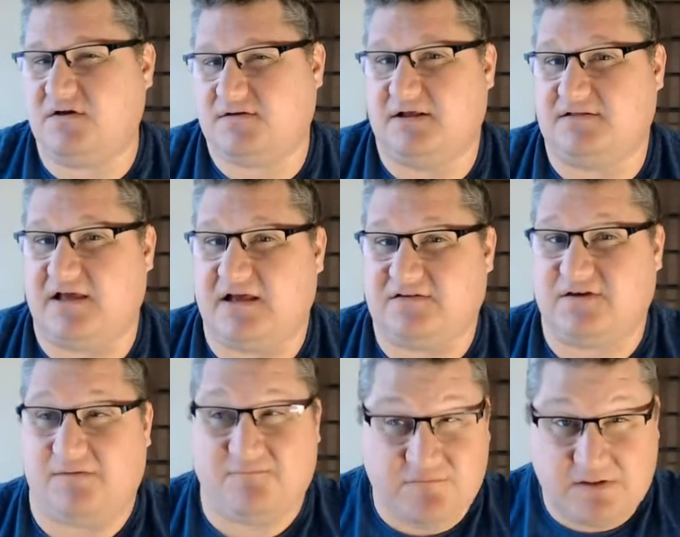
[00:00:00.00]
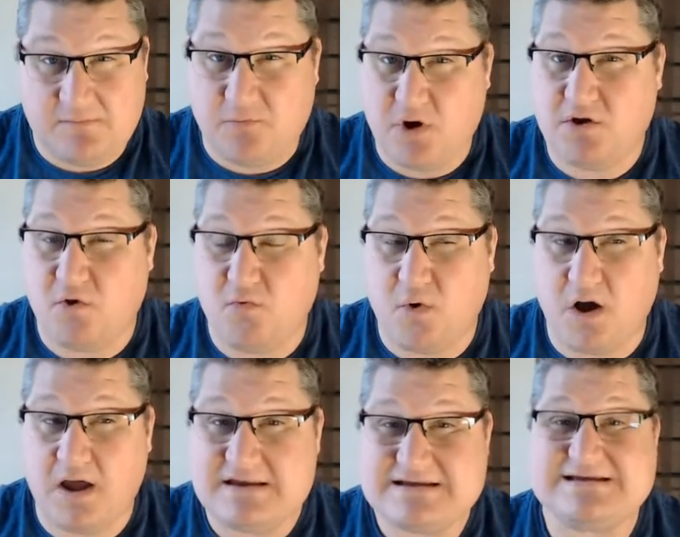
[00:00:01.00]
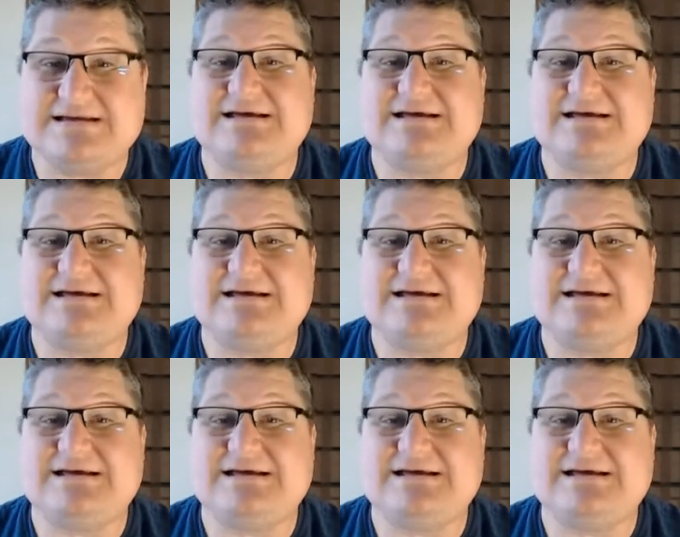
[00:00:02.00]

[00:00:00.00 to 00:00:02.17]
about last time, Flip 101